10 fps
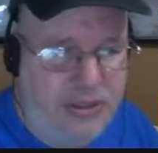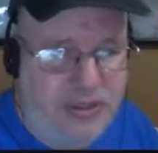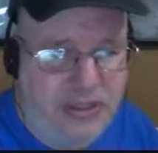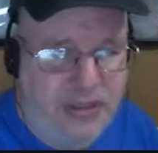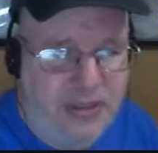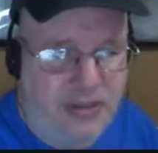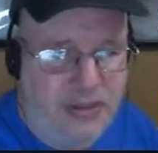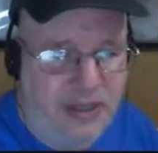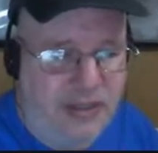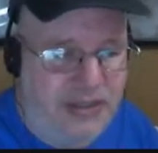is
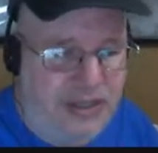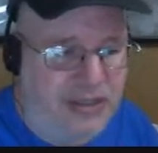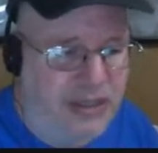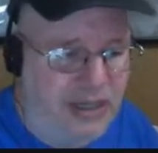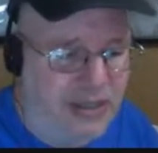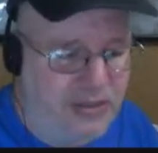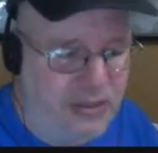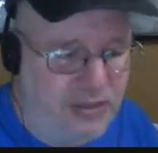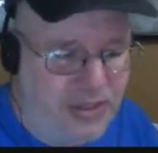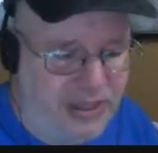that Disney is
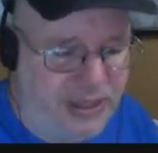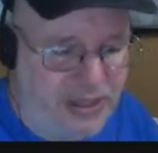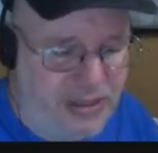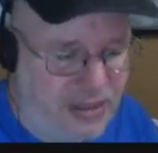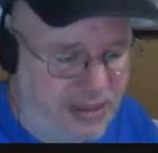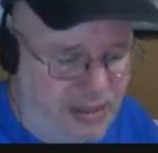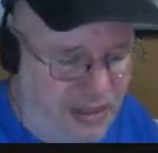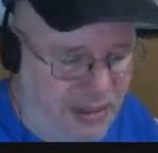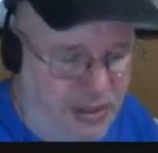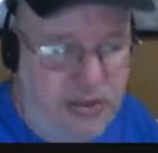using this as
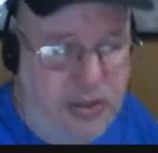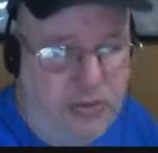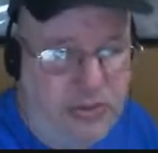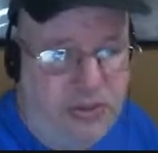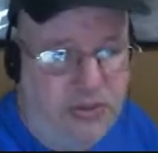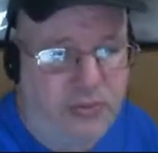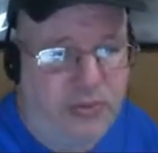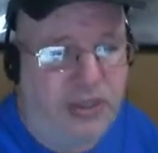an excuse to